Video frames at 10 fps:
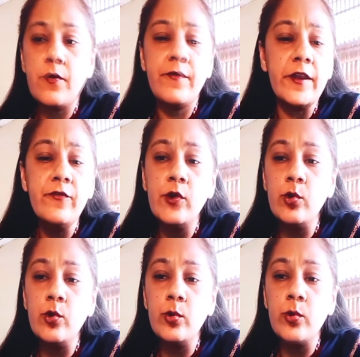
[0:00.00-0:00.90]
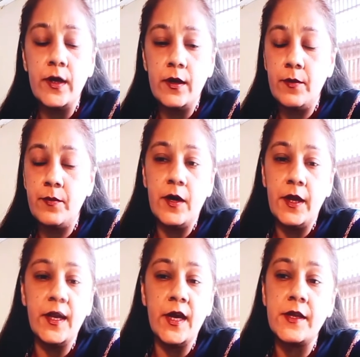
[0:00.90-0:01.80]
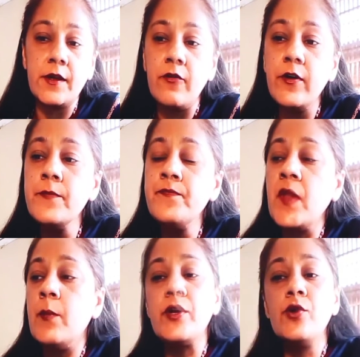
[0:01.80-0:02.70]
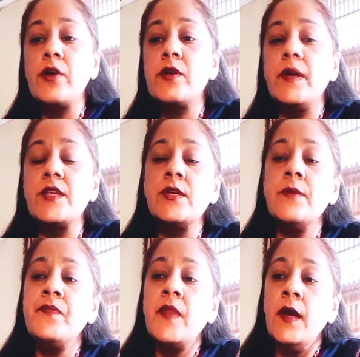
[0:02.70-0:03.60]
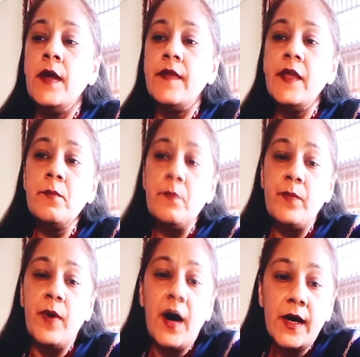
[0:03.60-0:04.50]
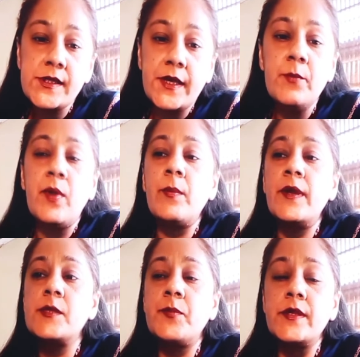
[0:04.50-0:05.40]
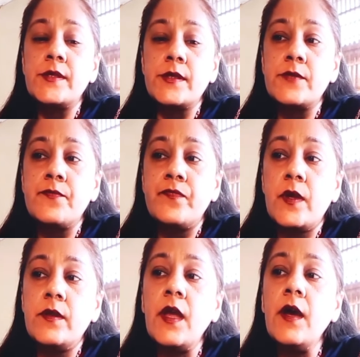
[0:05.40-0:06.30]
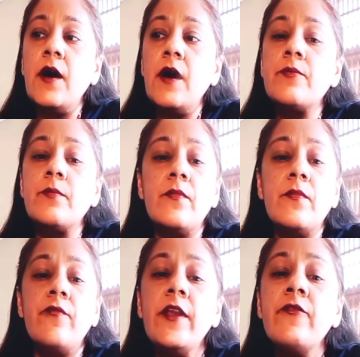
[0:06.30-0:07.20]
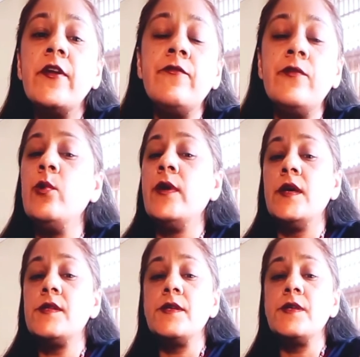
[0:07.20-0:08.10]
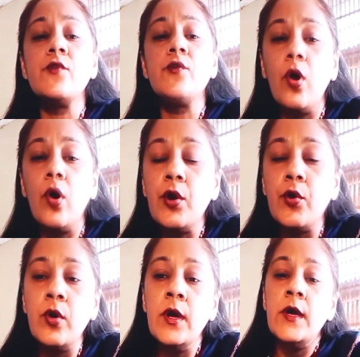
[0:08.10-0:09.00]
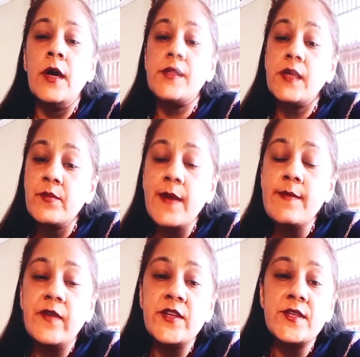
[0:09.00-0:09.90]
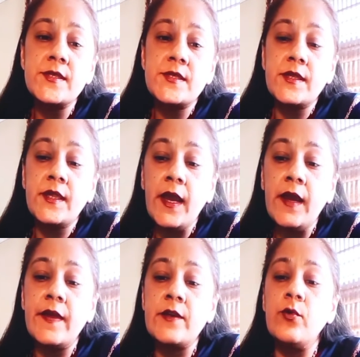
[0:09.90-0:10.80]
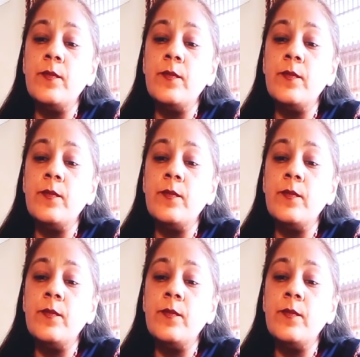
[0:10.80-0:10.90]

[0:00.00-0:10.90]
Very few areas are covered, but not much. Then parks and public spaces. They are very, very few in our cities. We all know. Sometimes we just think that